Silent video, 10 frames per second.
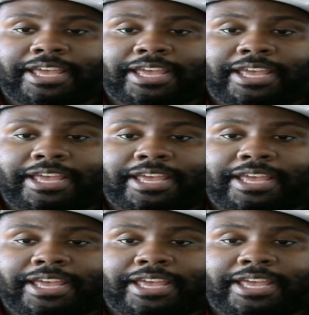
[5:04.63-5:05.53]
they have
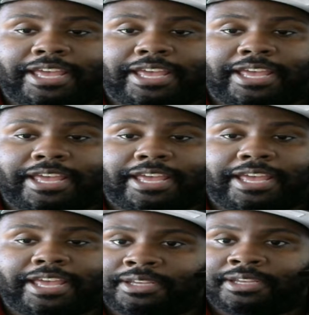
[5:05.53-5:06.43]
this ability.
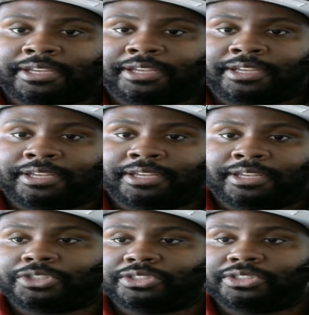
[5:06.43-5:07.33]
The
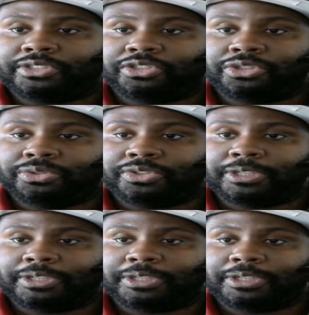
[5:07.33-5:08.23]
option to choose
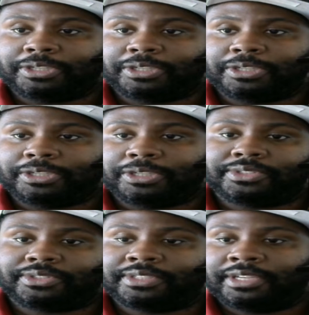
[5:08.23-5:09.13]
something
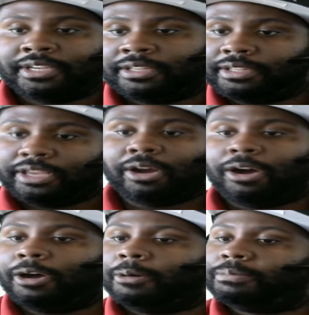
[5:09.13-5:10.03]
else. The
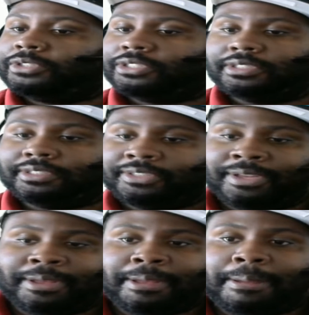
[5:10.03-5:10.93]
option.
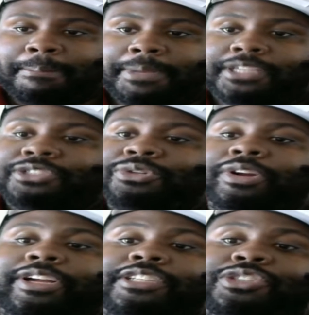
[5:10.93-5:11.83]
Bitch,
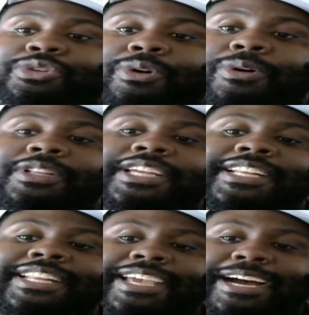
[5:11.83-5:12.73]
you're
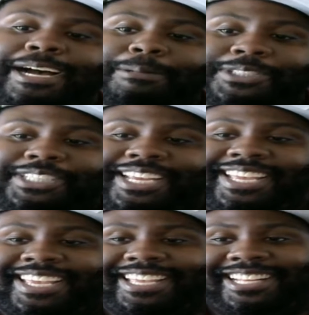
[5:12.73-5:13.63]
controlling the option.
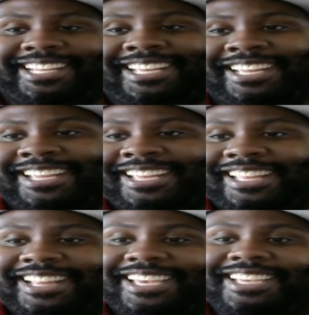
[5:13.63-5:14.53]
It's
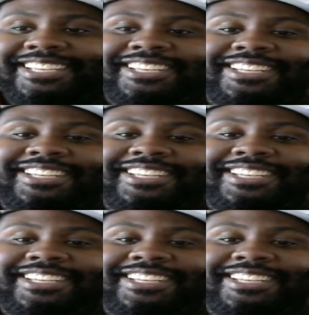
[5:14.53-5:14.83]
like,